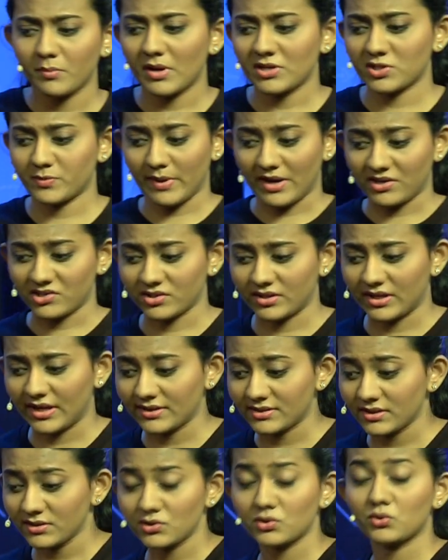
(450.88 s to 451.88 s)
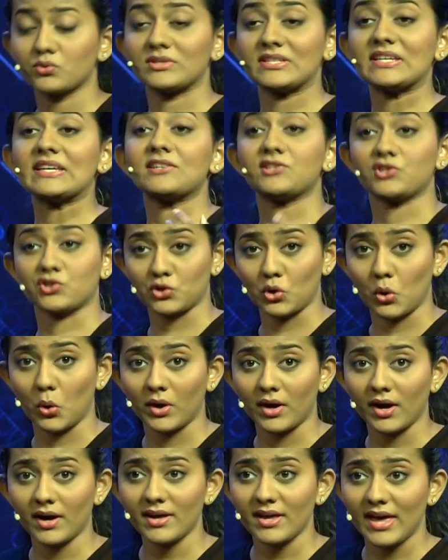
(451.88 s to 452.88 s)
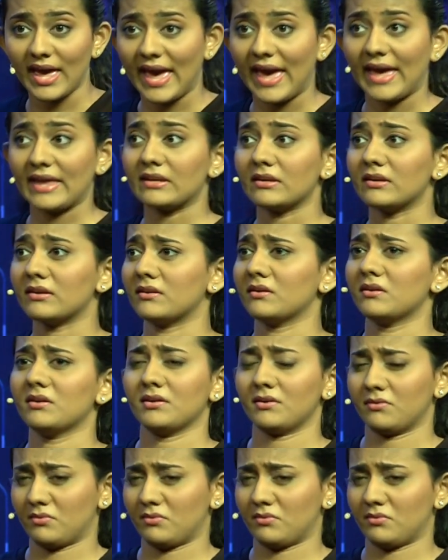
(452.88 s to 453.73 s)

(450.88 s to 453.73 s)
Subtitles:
much passionate to teach yoga and